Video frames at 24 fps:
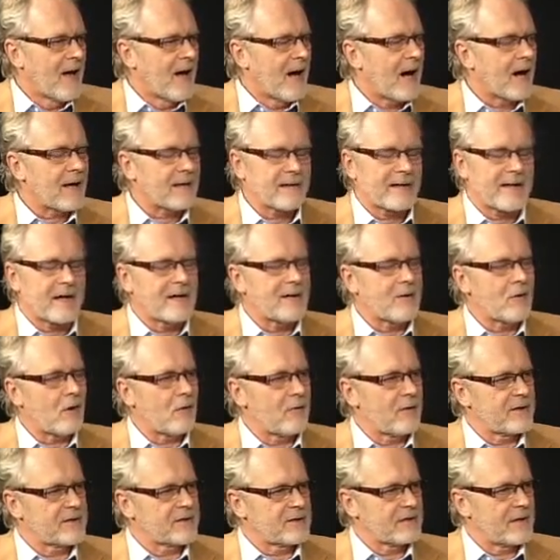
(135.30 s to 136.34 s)
Hardly any
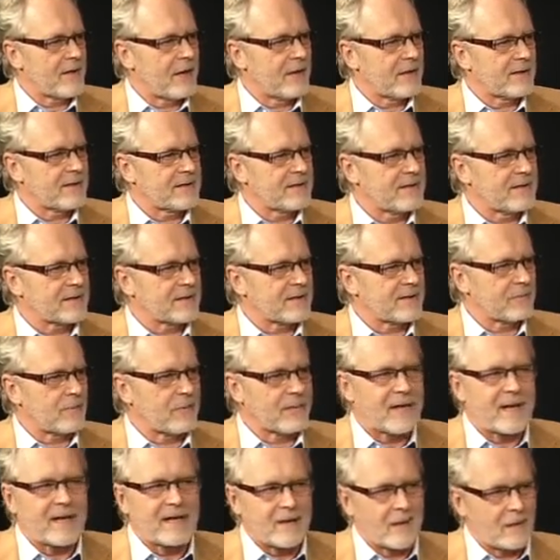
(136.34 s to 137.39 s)
originality is in with
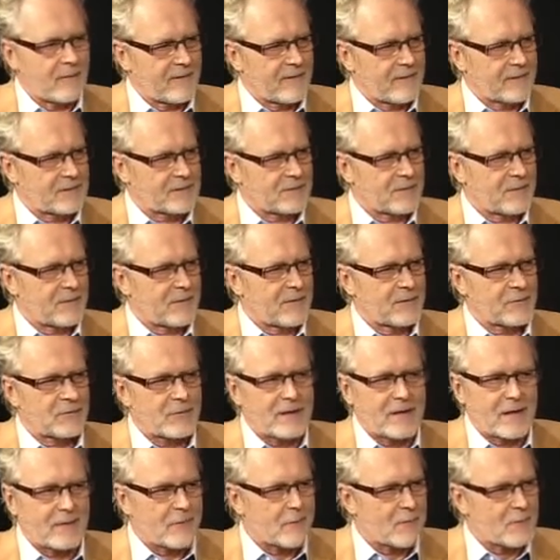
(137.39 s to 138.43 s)
any of us, because
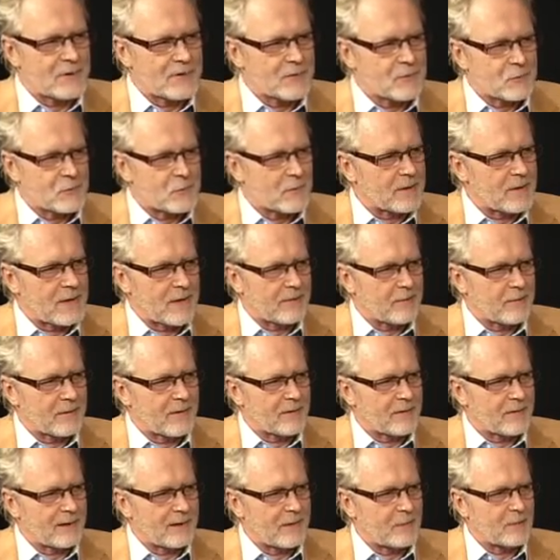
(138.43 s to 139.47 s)
whatever we do, whatever we
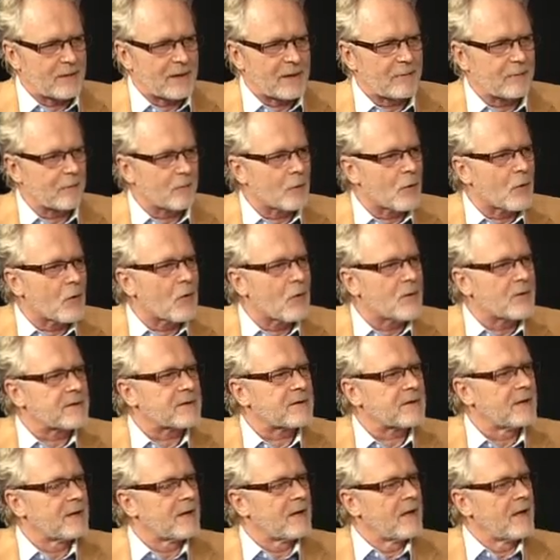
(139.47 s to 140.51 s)
think, we have learned
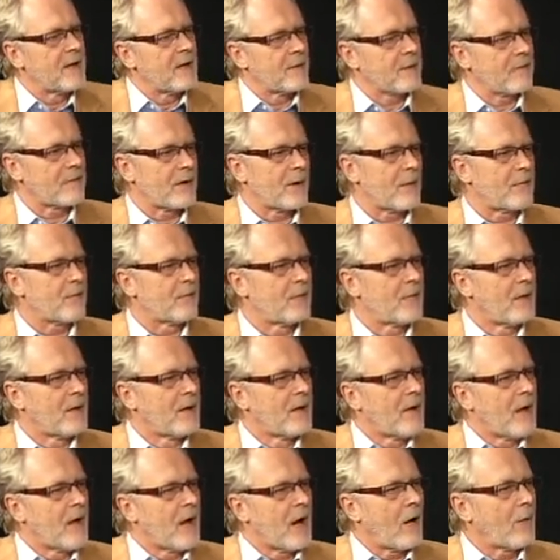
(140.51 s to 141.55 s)
from
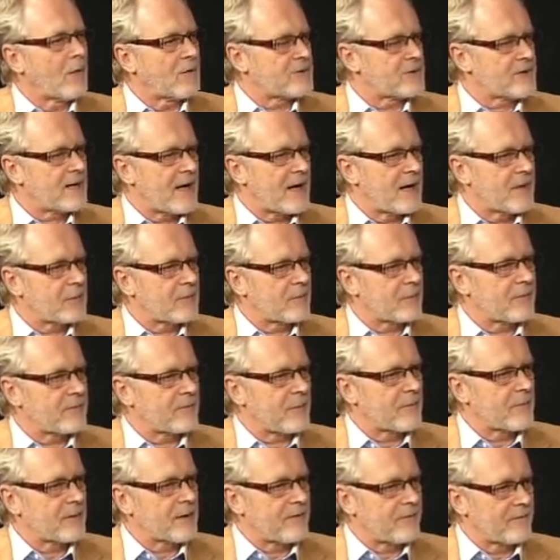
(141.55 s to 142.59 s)
our childhood,
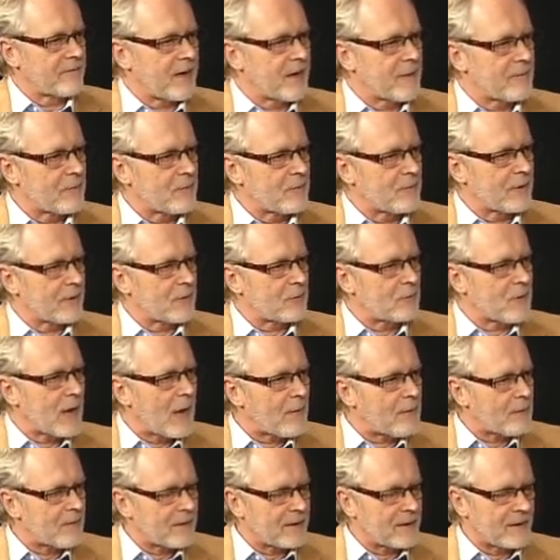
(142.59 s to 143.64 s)
from the environment we grew
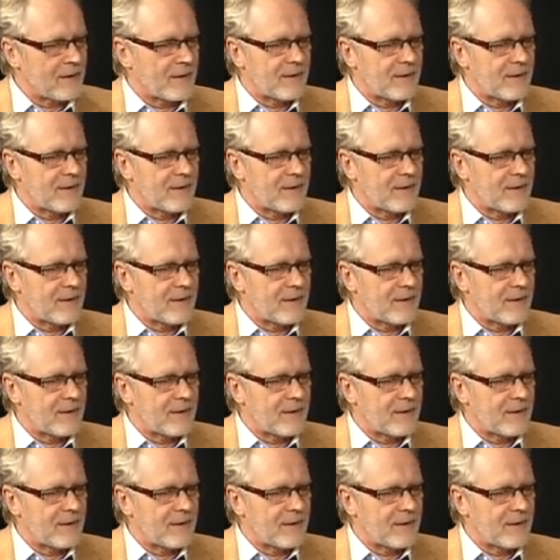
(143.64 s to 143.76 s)
up in.